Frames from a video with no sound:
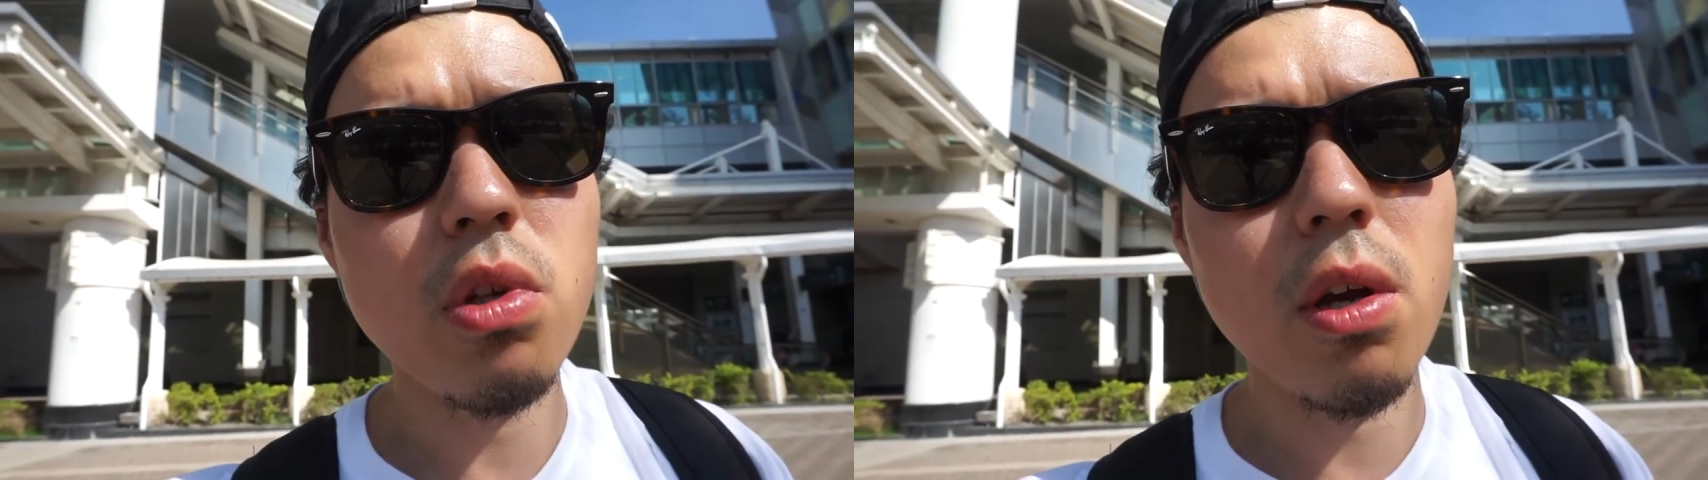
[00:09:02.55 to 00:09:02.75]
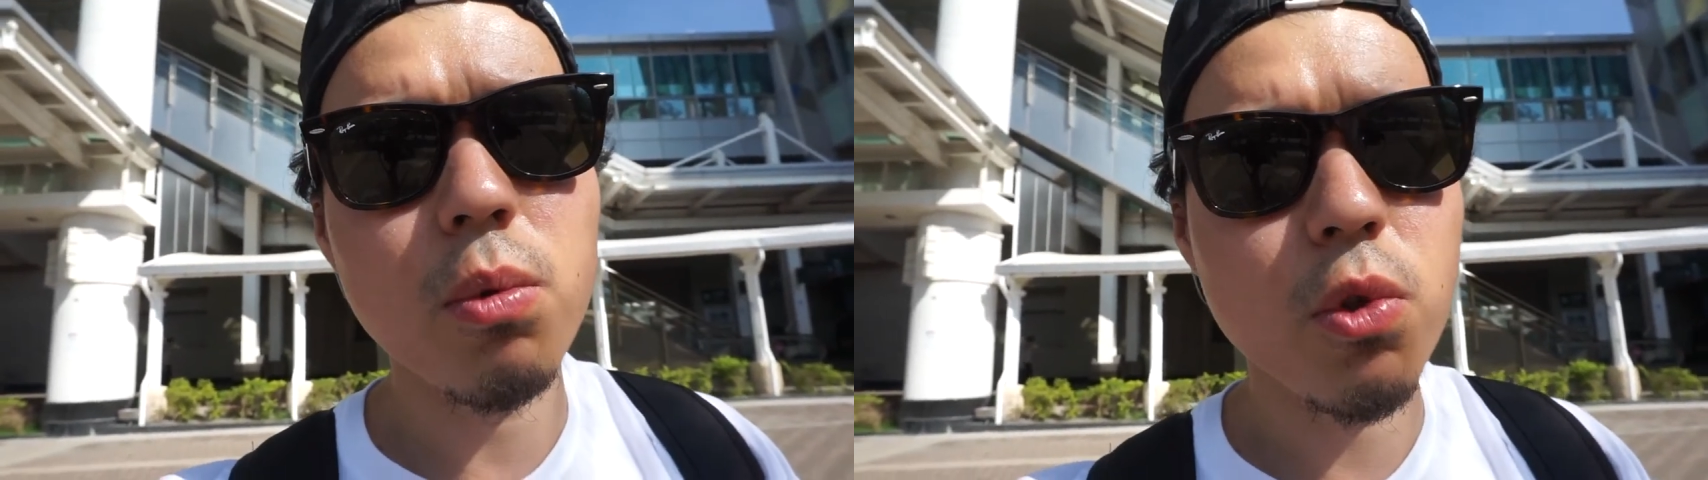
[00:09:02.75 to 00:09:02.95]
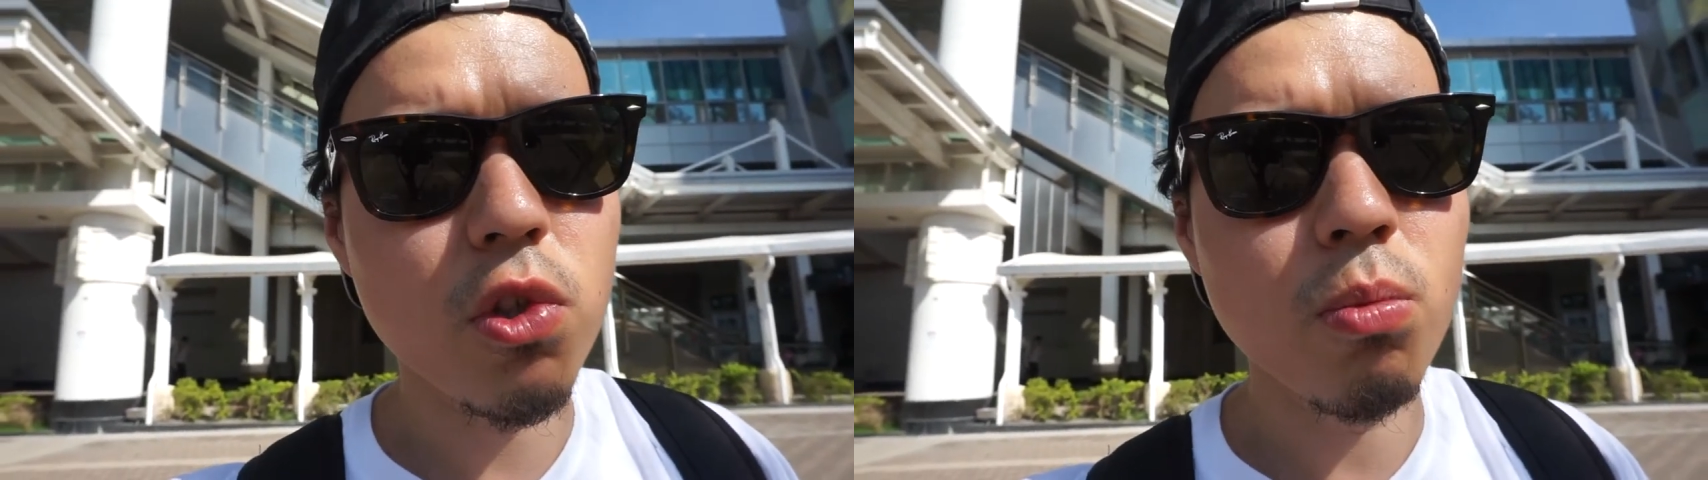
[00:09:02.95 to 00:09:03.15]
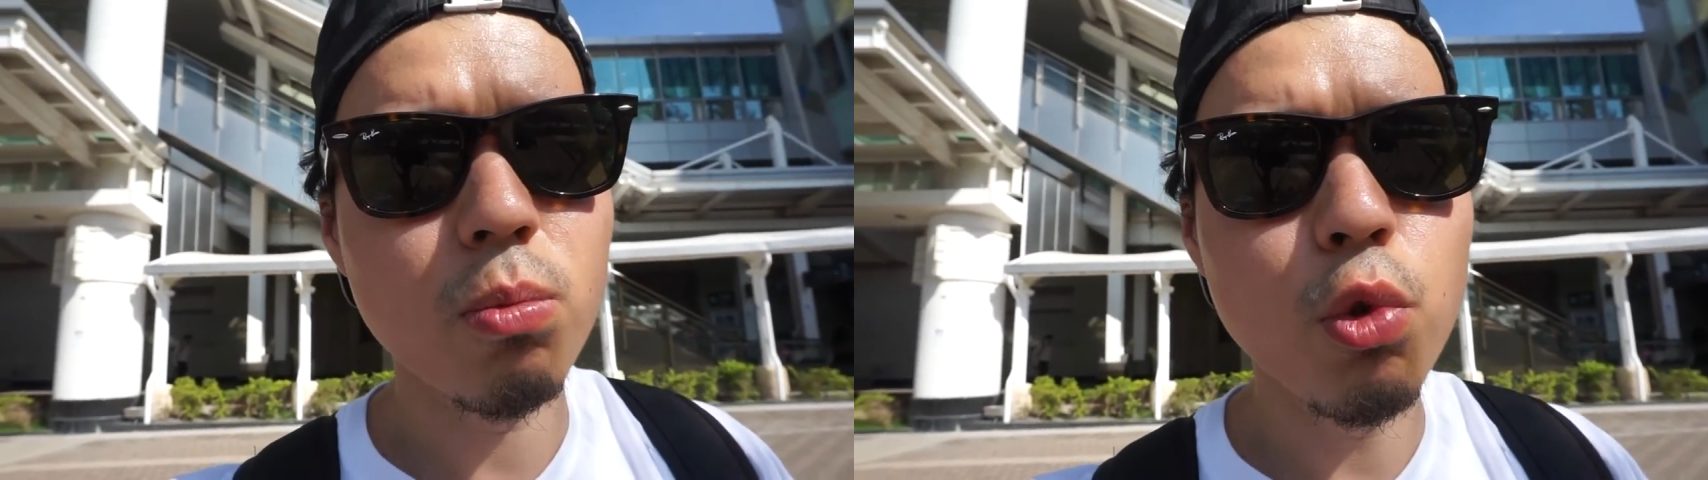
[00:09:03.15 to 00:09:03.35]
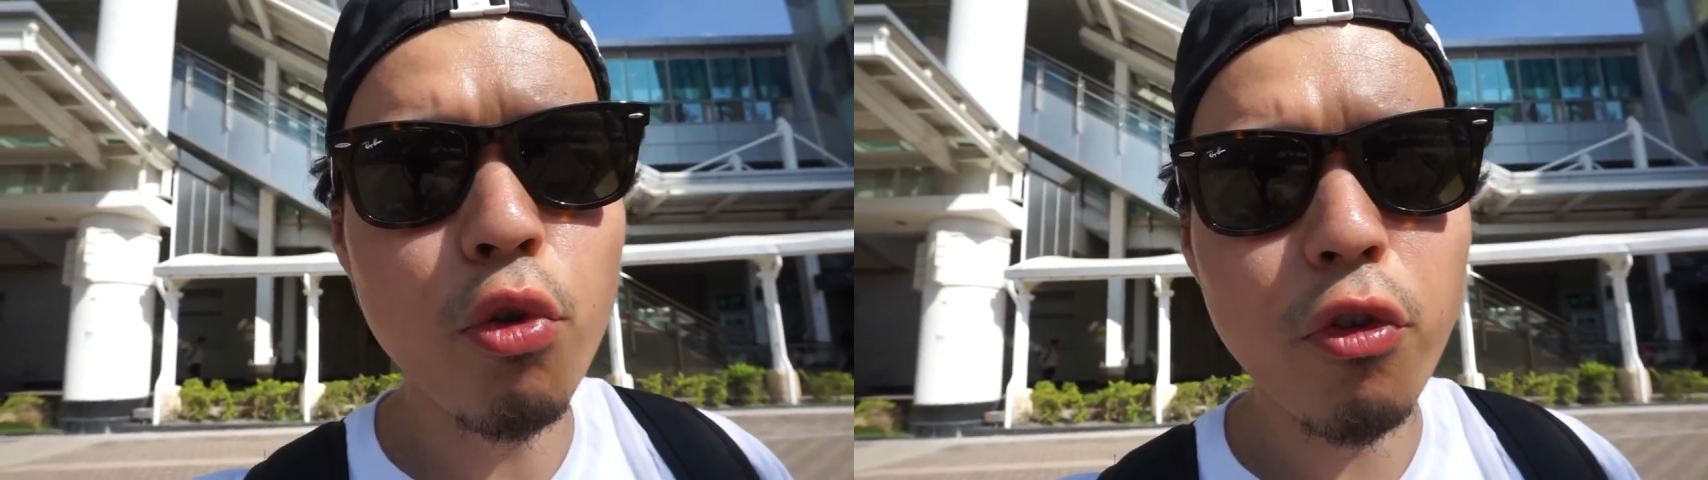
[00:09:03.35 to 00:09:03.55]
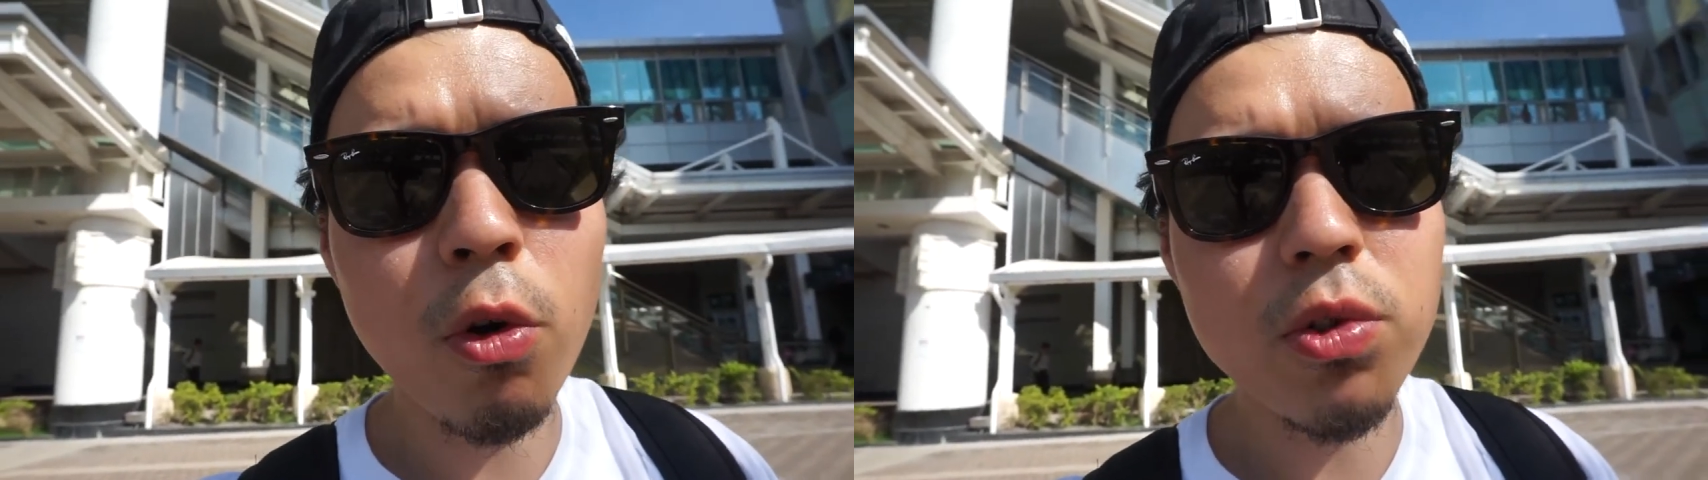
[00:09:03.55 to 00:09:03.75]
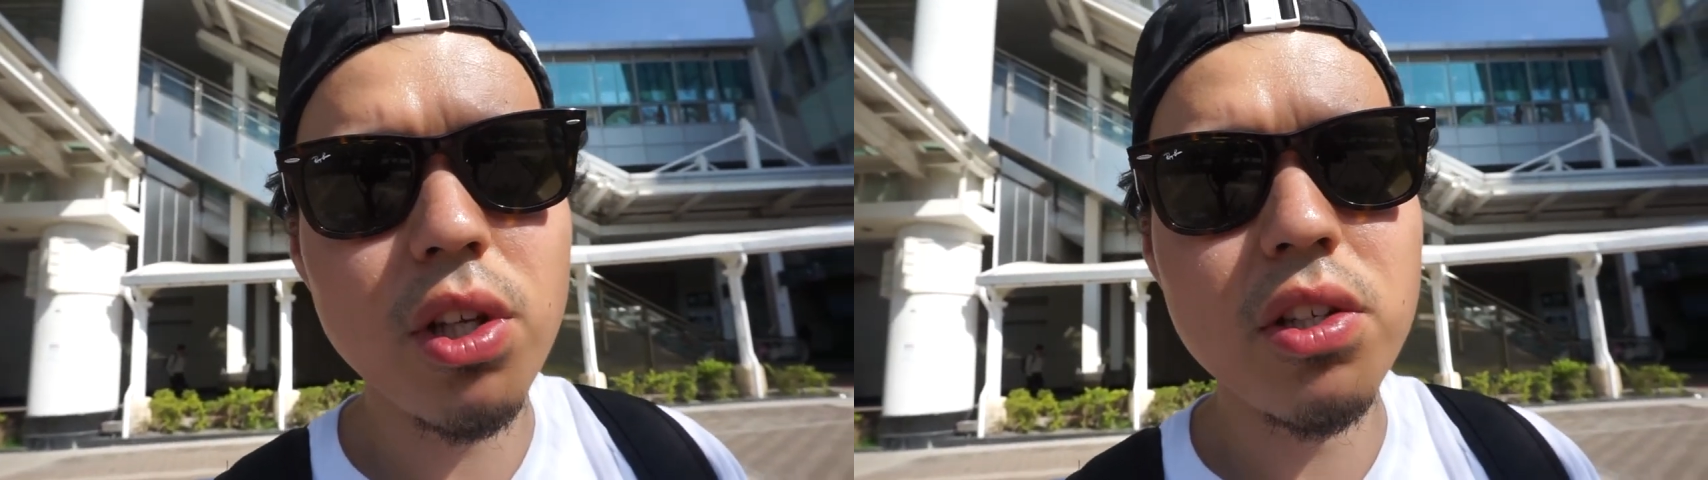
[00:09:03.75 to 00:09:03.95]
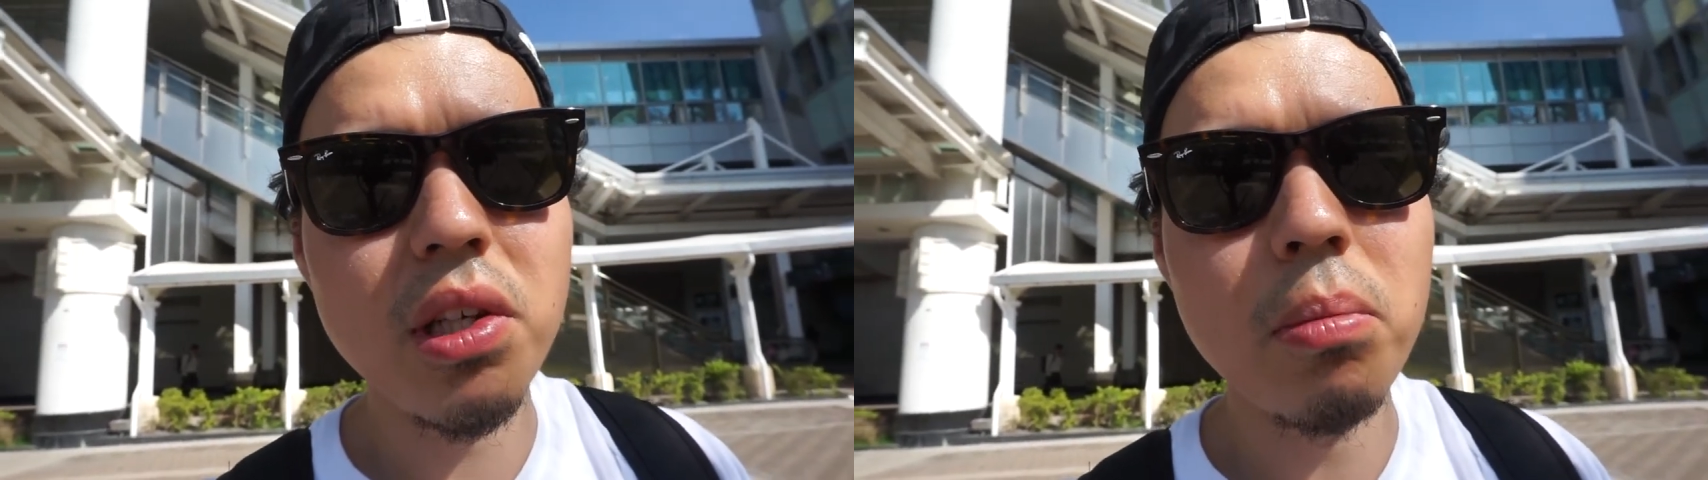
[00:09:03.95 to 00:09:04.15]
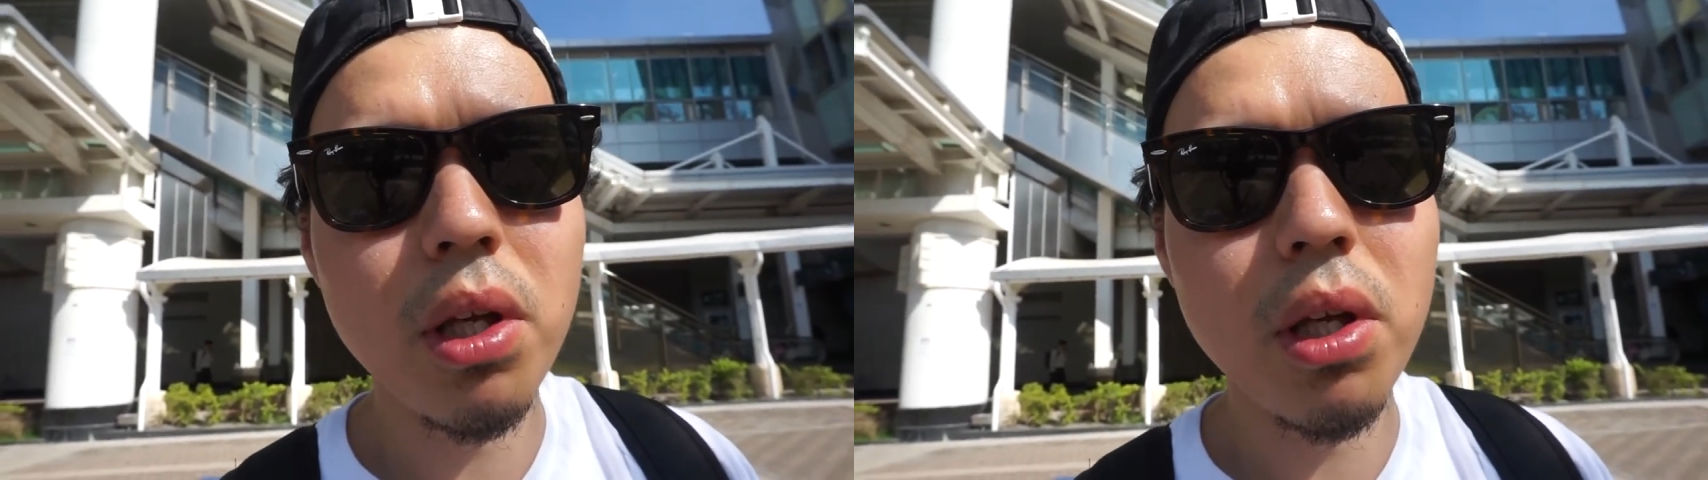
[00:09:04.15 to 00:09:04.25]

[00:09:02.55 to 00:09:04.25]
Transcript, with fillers: I was using two phones at the same